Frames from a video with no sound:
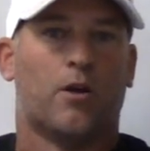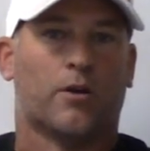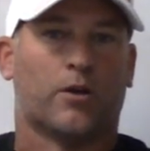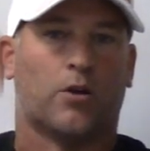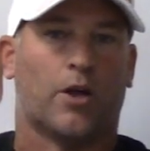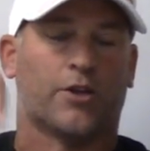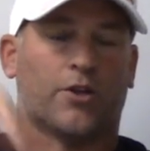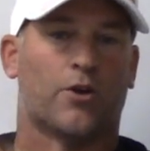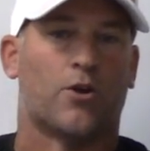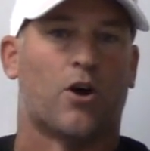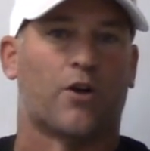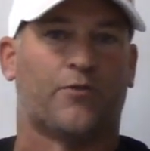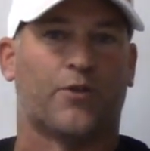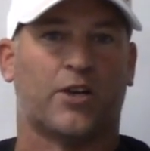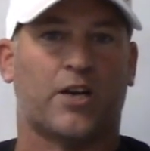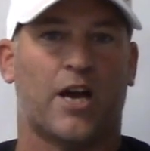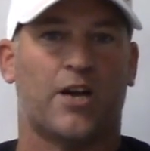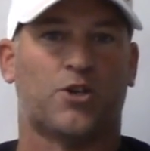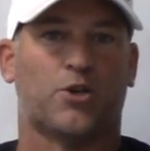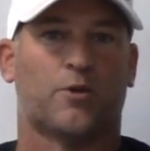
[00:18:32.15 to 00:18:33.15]
Click the
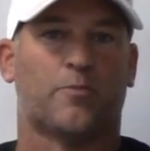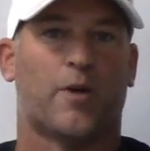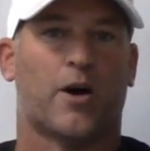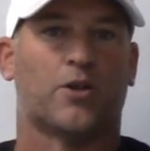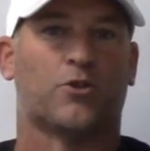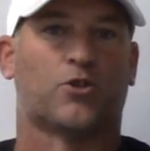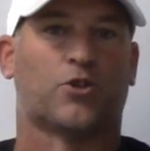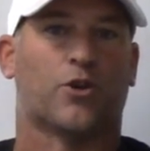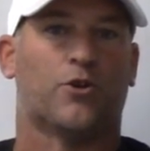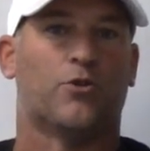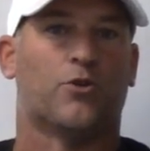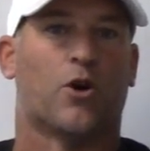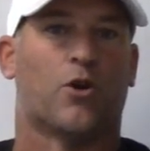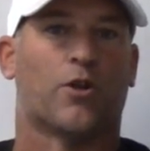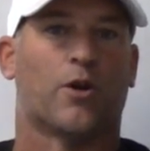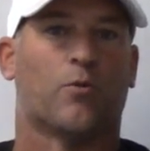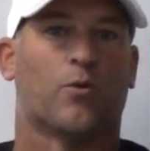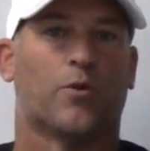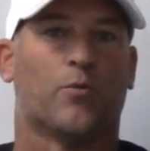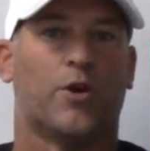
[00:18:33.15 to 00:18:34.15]
notification button so you know
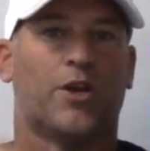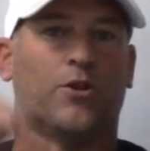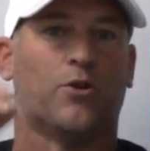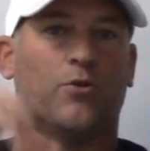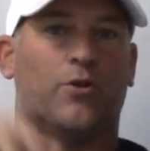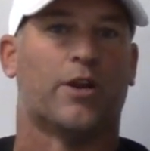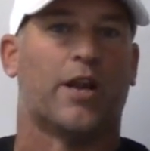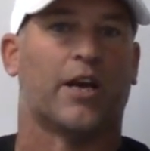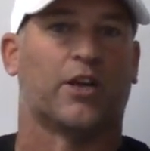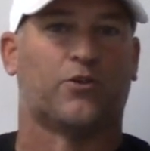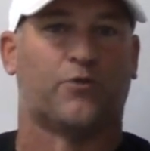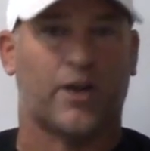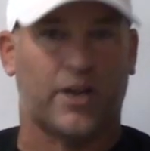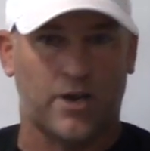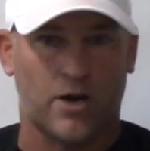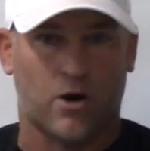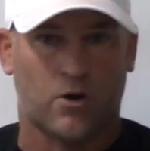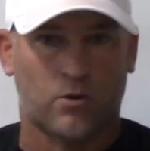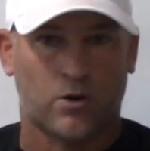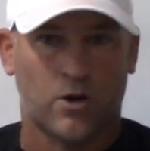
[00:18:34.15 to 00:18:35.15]
that when we do the next
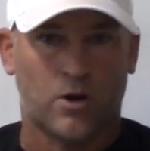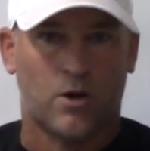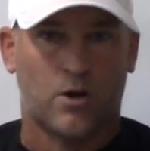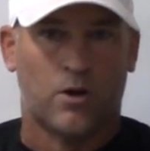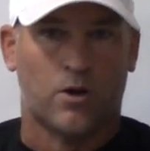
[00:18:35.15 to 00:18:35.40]
video.